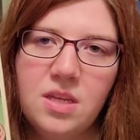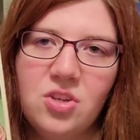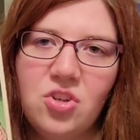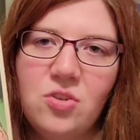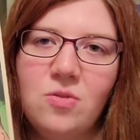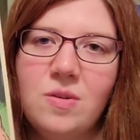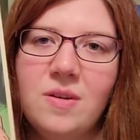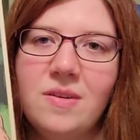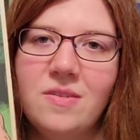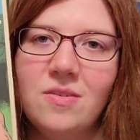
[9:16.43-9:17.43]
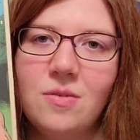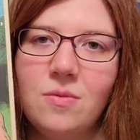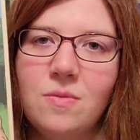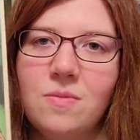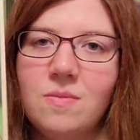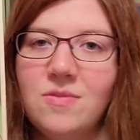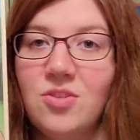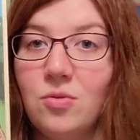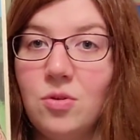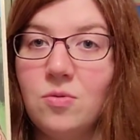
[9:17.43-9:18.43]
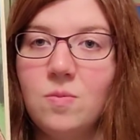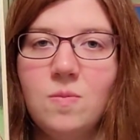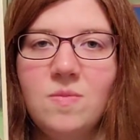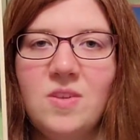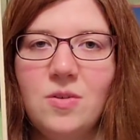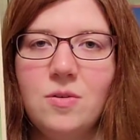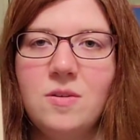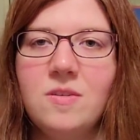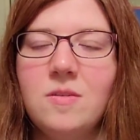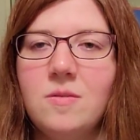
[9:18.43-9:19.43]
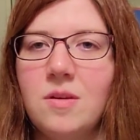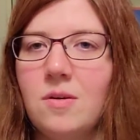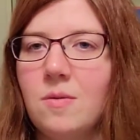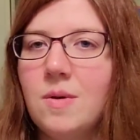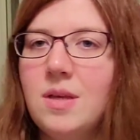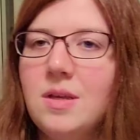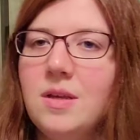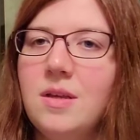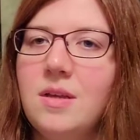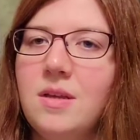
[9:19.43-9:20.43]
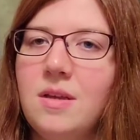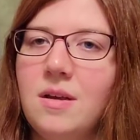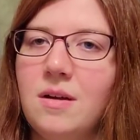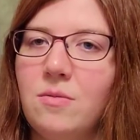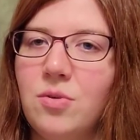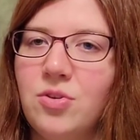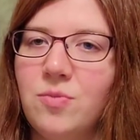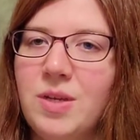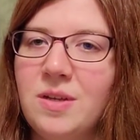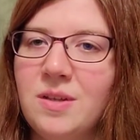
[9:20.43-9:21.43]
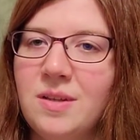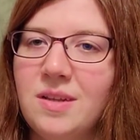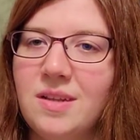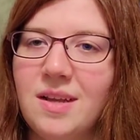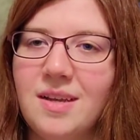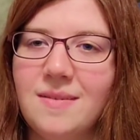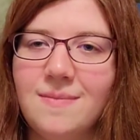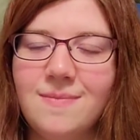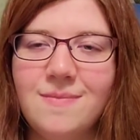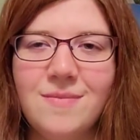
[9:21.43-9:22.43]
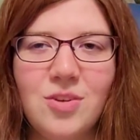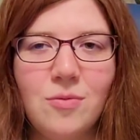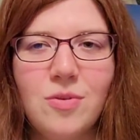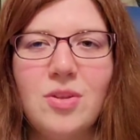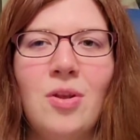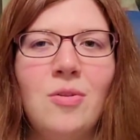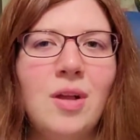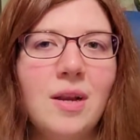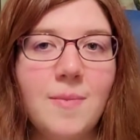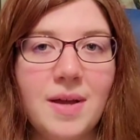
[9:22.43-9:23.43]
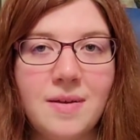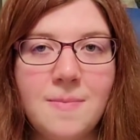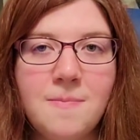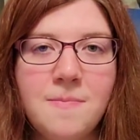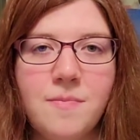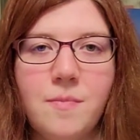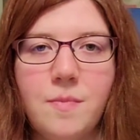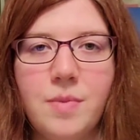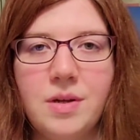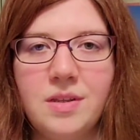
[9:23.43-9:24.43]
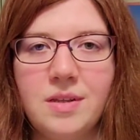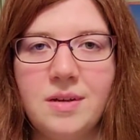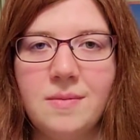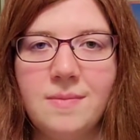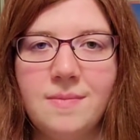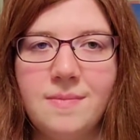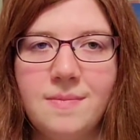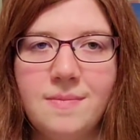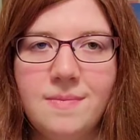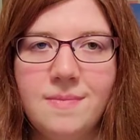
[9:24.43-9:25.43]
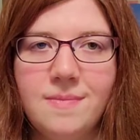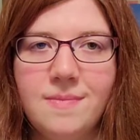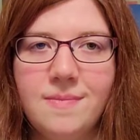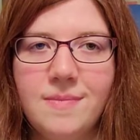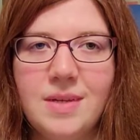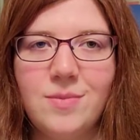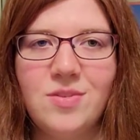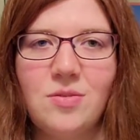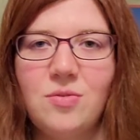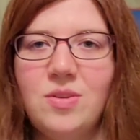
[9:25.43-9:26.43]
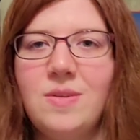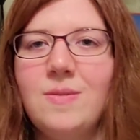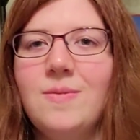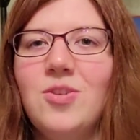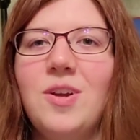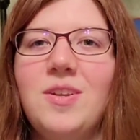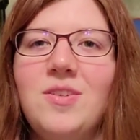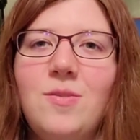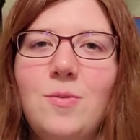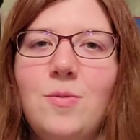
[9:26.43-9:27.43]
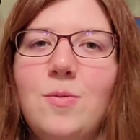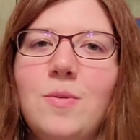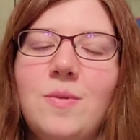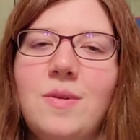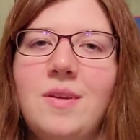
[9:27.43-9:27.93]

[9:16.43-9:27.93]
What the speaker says: issue in his own solo series. So Wonder Man, I don't really know a lot about him, but I'm slowly trying to